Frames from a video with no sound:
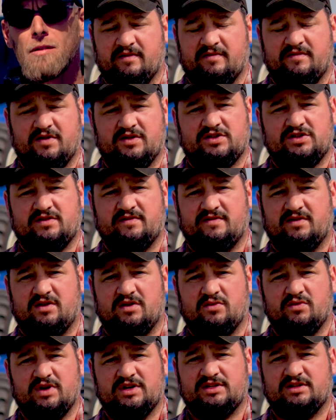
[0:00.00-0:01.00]
First of
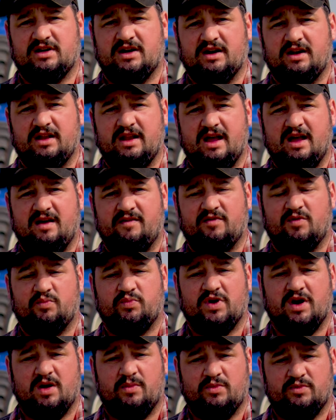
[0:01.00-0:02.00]
all, we started having
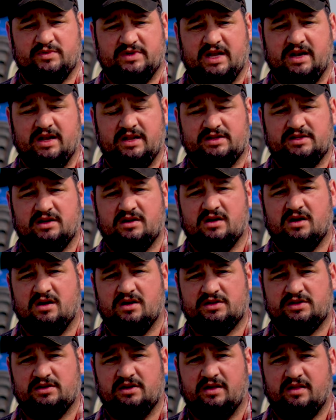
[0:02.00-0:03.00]
problems, and it's a
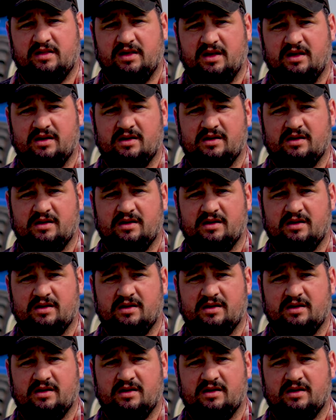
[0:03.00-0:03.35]
costly thing.